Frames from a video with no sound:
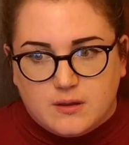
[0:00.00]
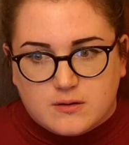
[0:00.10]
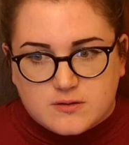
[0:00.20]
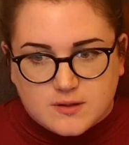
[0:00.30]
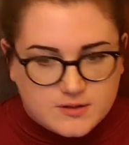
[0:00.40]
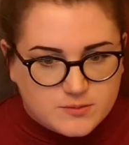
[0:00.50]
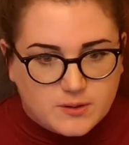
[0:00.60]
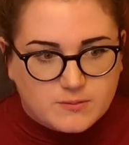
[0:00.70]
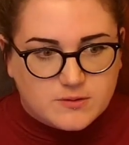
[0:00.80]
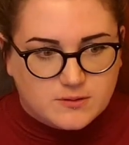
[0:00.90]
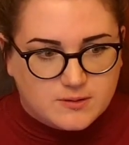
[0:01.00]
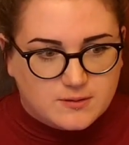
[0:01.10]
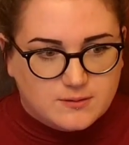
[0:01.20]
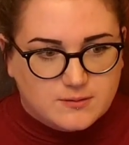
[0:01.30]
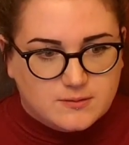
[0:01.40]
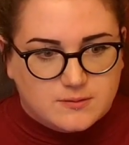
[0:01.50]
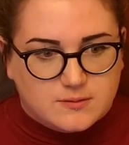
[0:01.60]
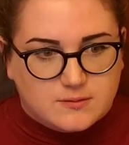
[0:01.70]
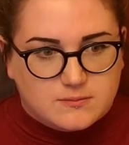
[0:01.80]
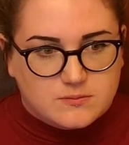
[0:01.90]
So that's what I'm doing.
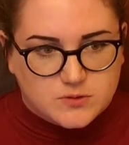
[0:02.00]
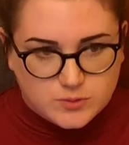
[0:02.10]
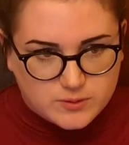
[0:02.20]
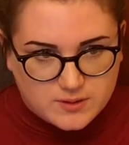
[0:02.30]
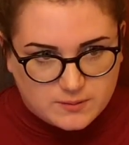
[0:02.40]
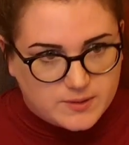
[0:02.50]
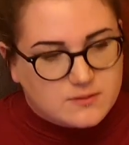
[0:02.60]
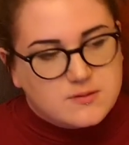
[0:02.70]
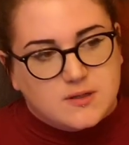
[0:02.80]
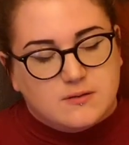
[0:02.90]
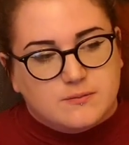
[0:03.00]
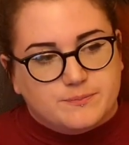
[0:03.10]
I'm talking about it.